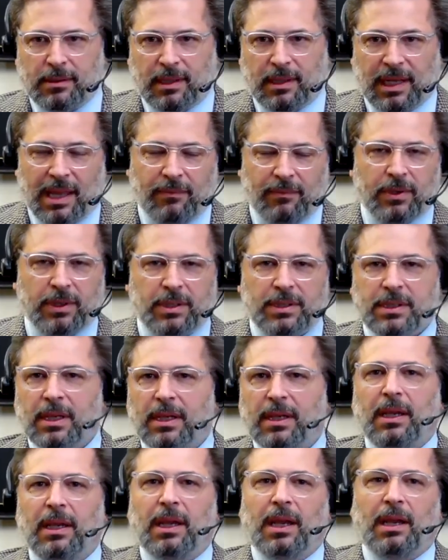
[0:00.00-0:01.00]
the levers,
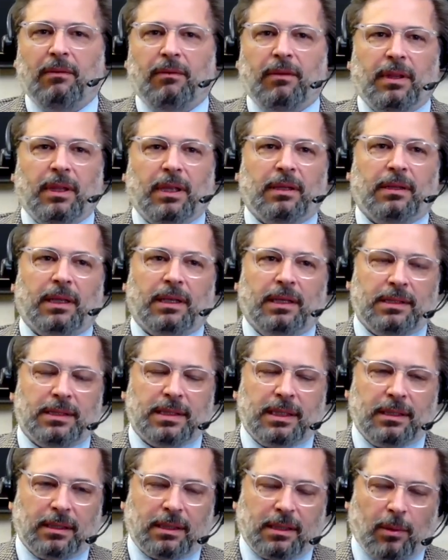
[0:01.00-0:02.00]
everything that is
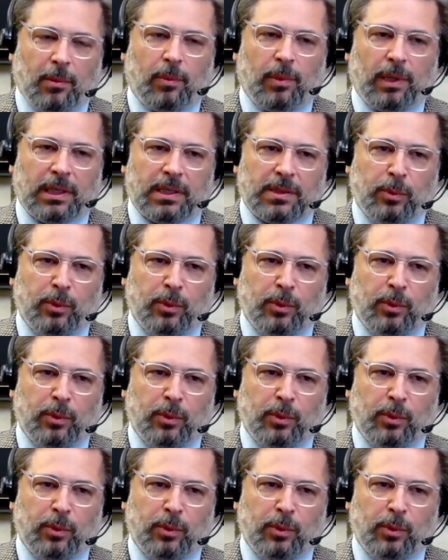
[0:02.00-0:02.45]
in a complex